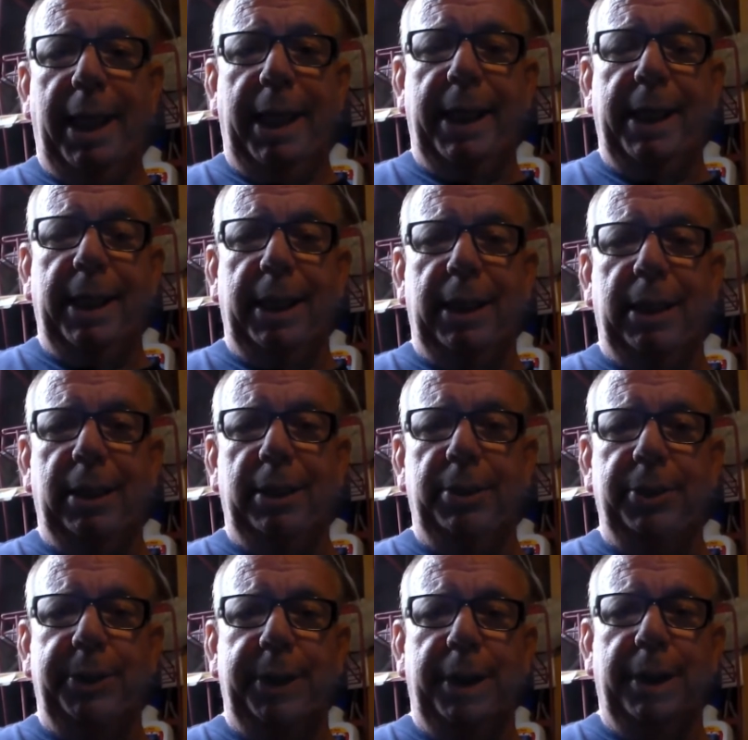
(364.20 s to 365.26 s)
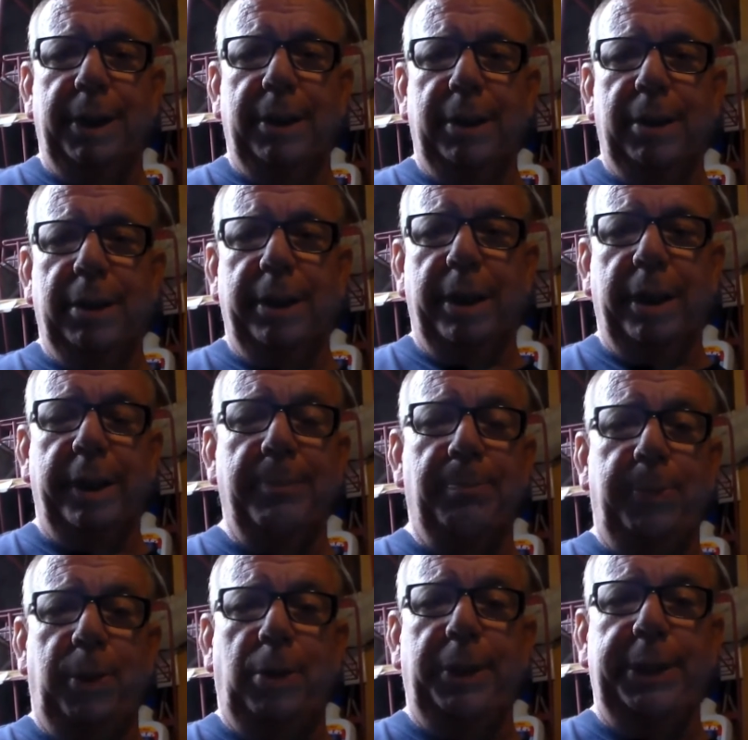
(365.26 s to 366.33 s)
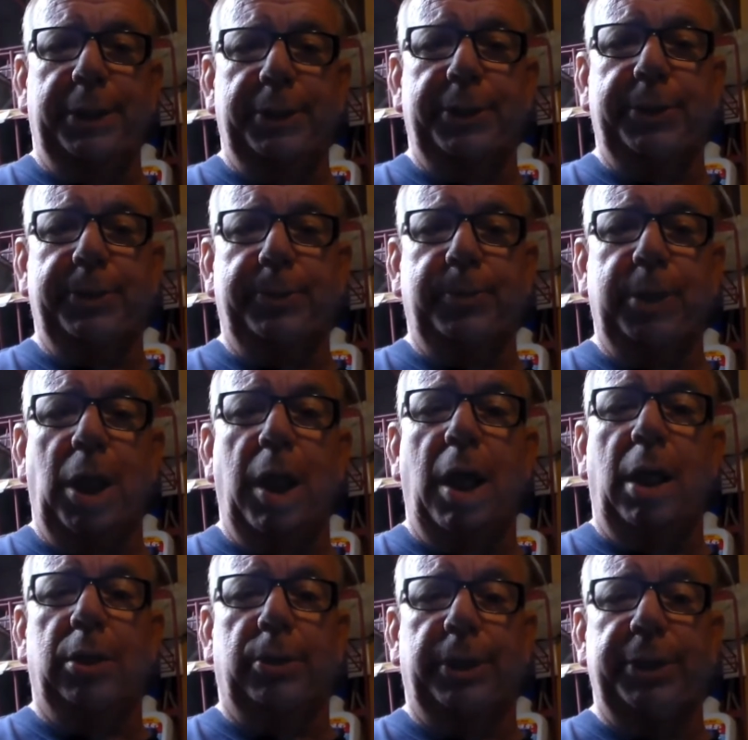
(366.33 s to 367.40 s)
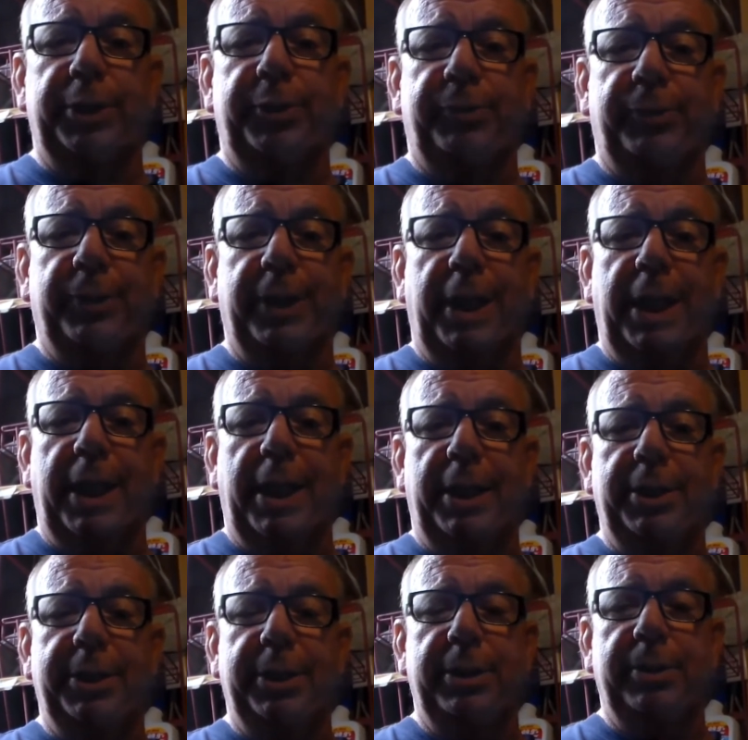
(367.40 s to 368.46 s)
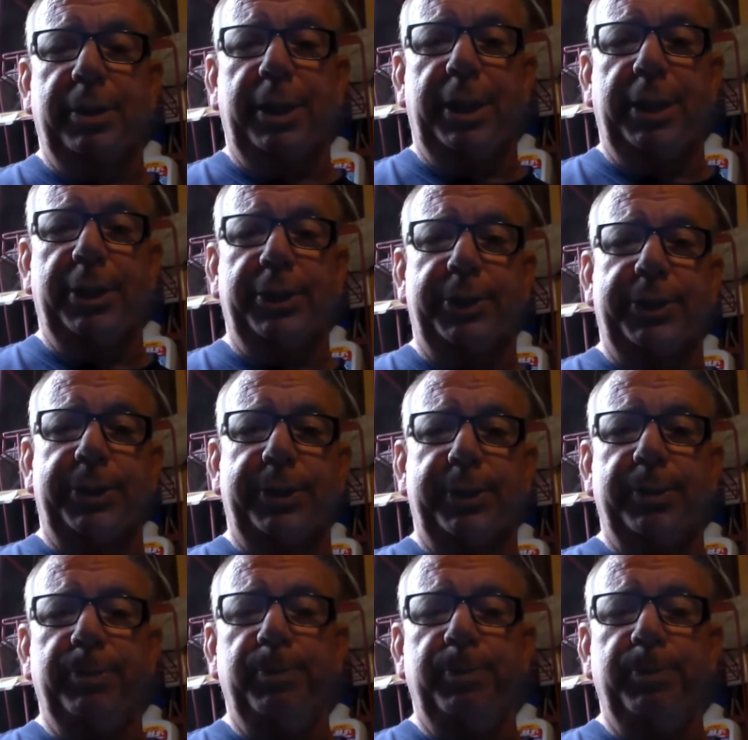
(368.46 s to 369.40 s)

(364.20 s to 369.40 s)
And an employer's tolerance for that is,